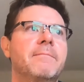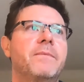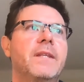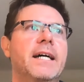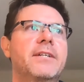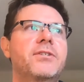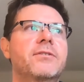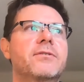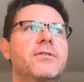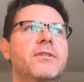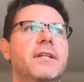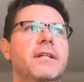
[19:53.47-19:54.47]
national
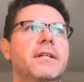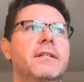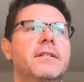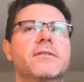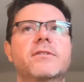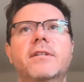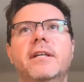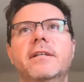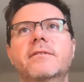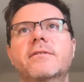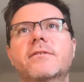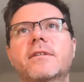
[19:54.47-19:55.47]
scale and
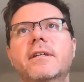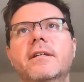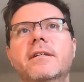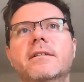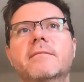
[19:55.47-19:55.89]
state scale